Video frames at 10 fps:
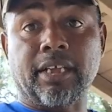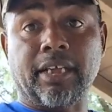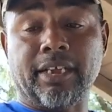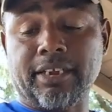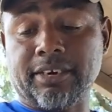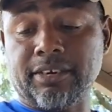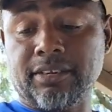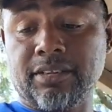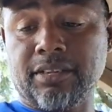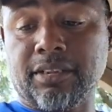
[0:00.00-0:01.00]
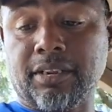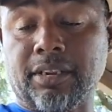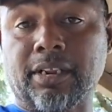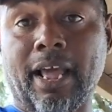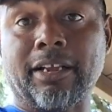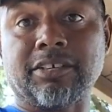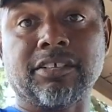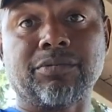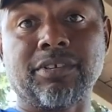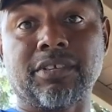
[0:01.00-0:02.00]
and I
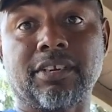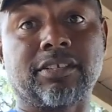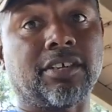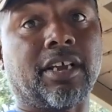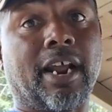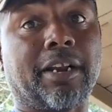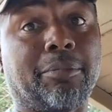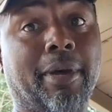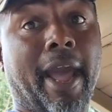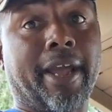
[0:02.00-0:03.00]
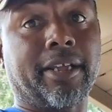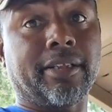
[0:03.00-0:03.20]
just recently took it out the pack